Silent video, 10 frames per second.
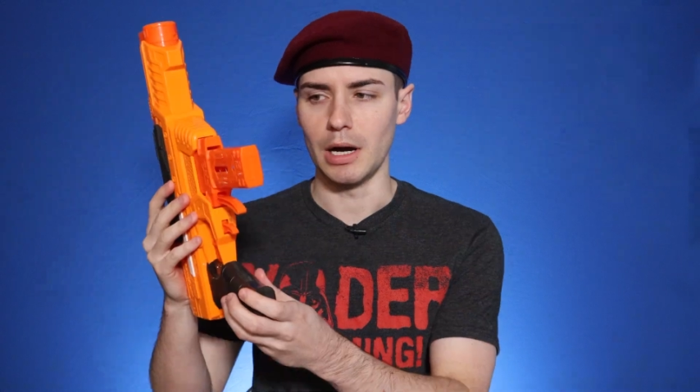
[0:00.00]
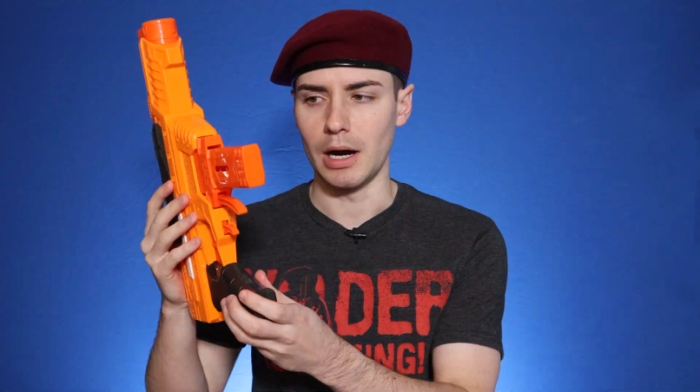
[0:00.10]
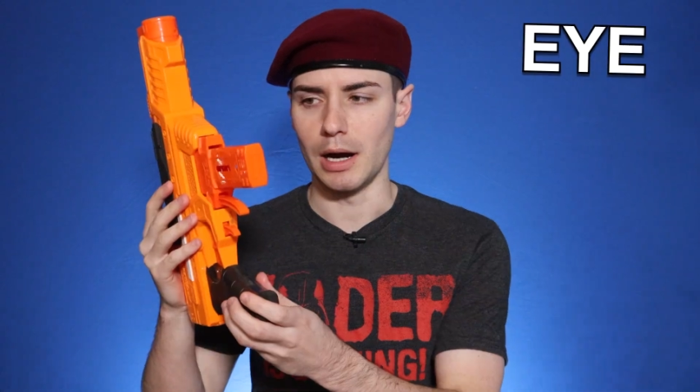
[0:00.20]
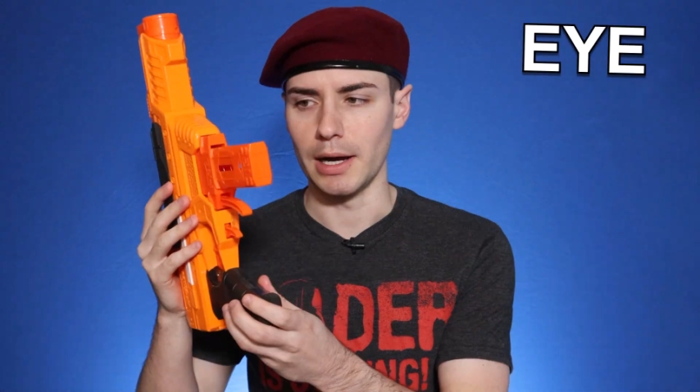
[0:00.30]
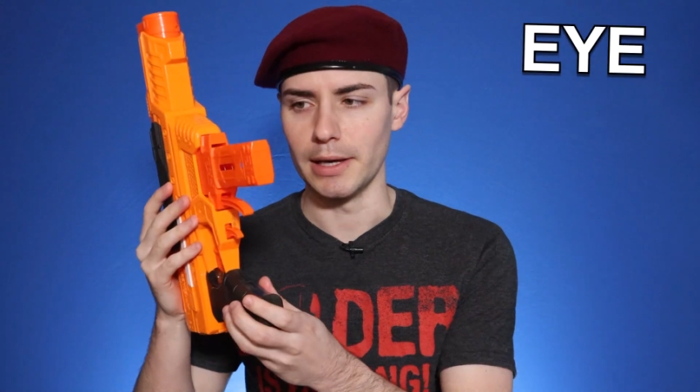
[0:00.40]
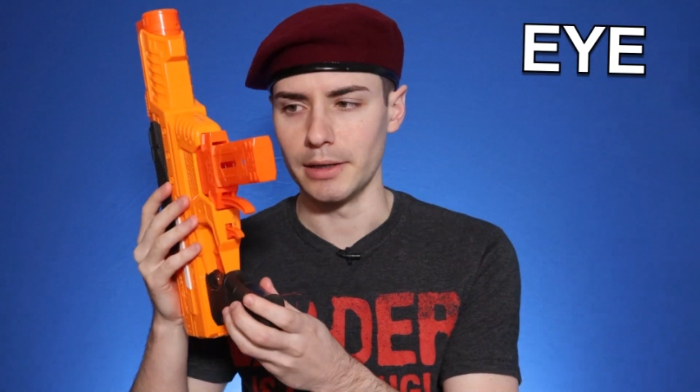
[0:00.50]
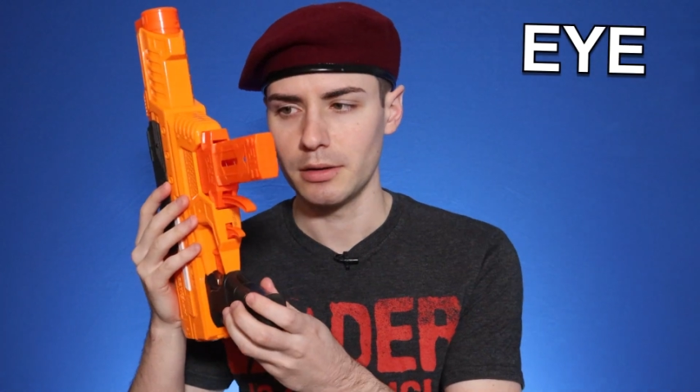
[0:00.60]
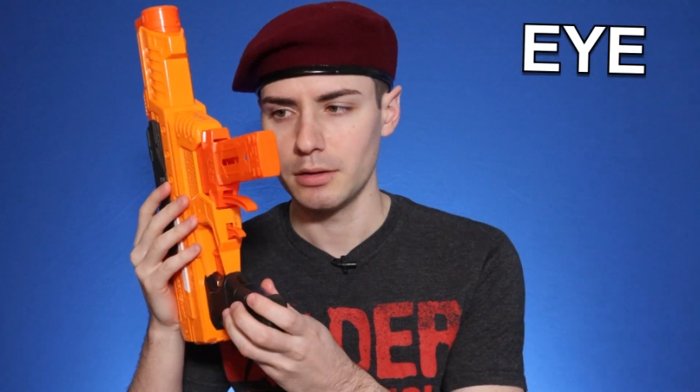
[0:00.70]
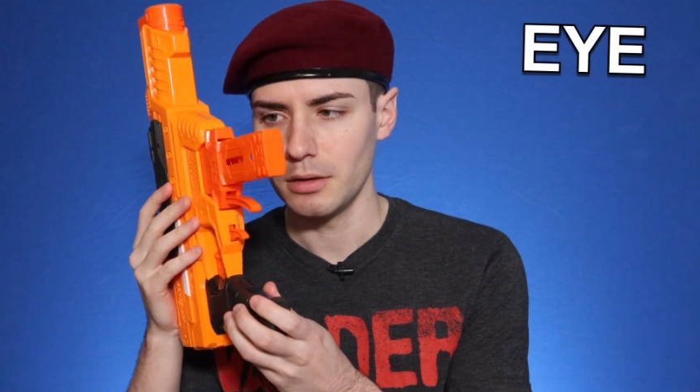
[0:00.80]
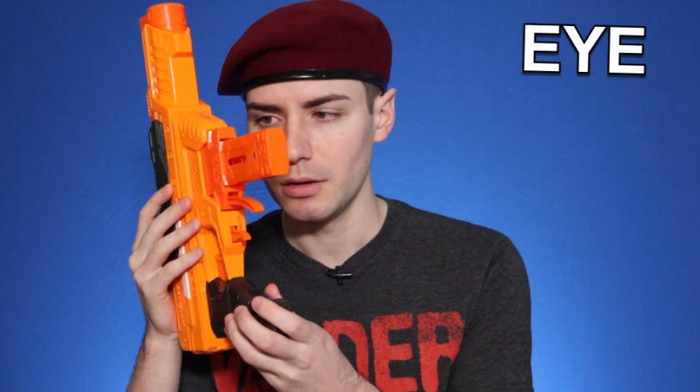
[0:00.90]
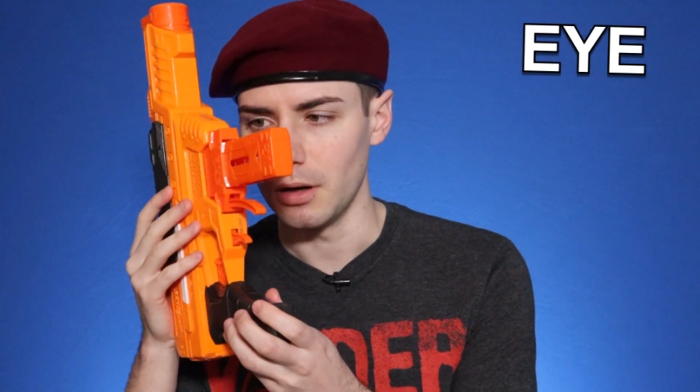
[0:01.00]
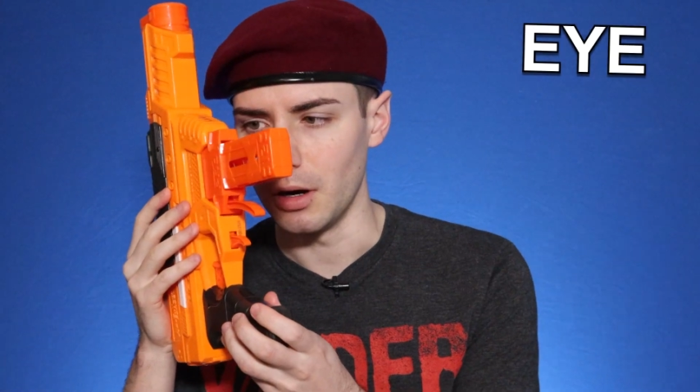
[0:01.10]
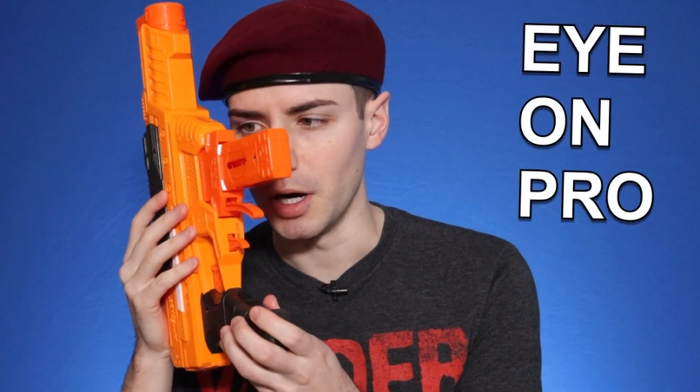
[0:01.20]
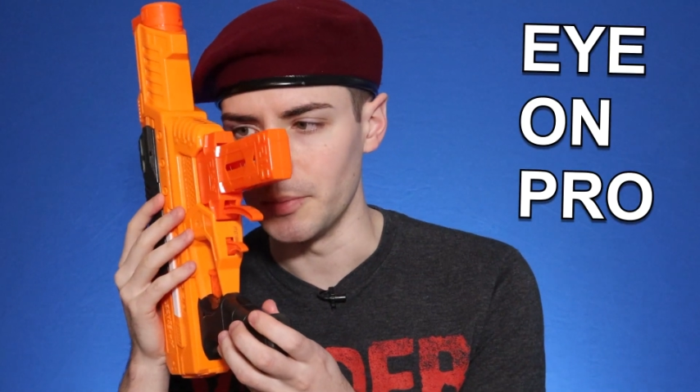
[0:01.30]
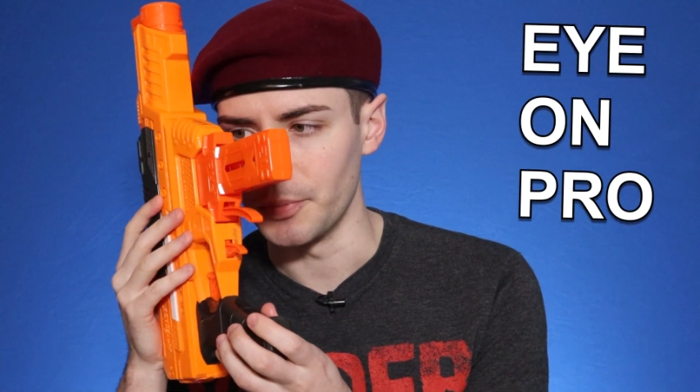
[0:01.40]
I
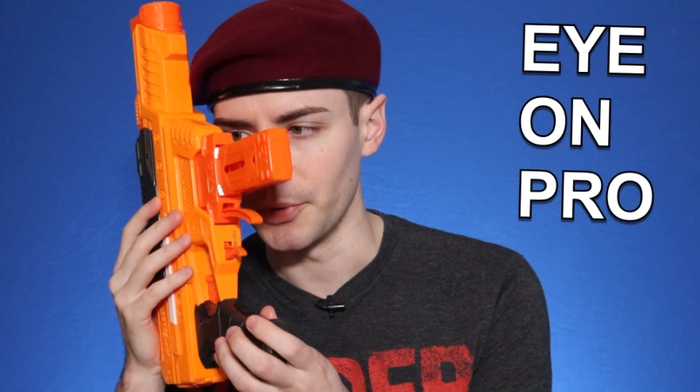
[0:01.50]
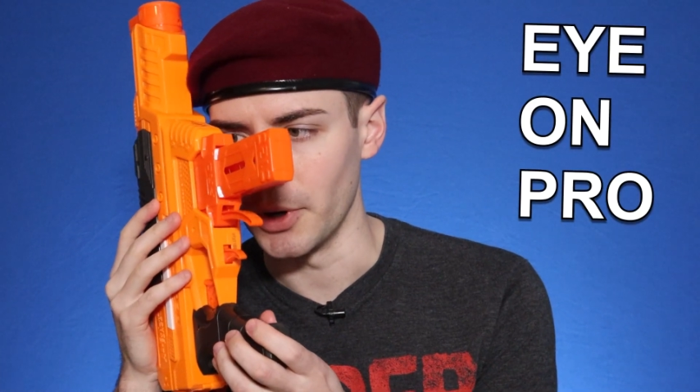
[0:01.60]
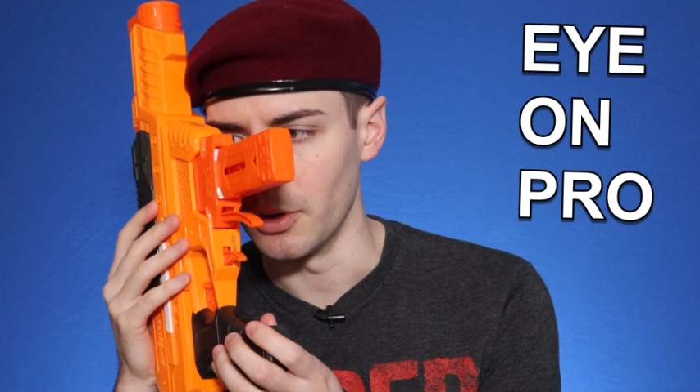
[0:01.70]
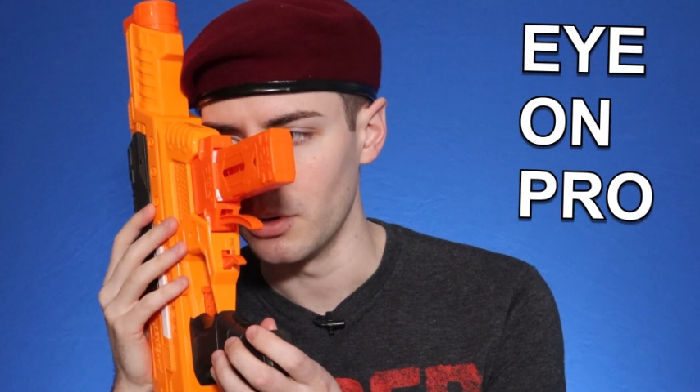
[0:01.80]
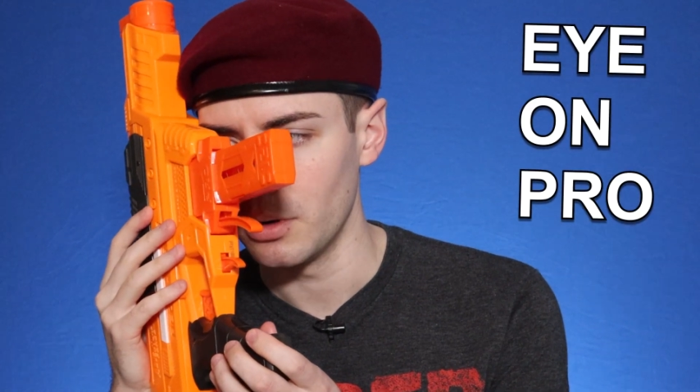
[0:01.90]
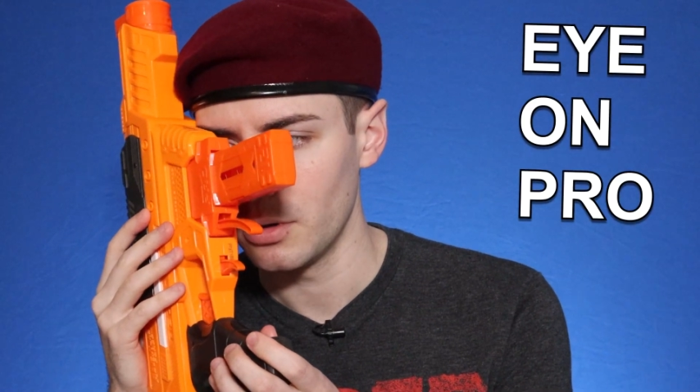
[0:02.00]
on Pro,